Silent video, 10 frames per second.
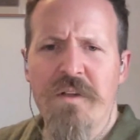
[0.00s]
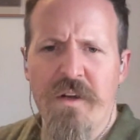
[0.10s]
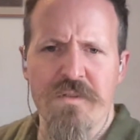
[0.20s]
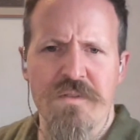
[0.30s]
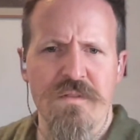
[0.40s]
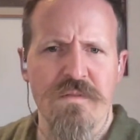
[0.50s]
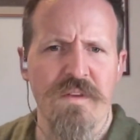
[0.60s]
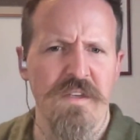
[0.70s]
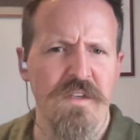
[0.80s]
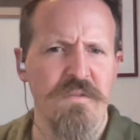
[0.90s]
I think bonkers.
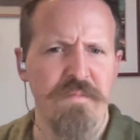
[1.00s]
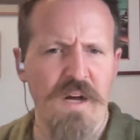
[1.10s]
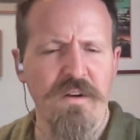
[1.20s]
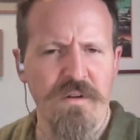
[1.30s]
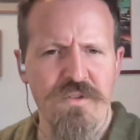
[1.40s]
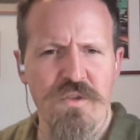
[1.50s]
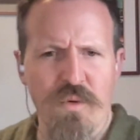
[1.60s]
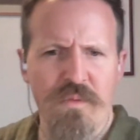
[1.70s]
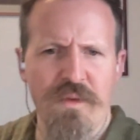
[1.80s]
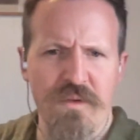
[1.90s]
Is bonkers the
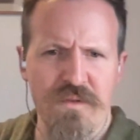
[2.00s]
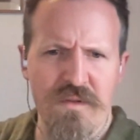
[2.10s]
word we use?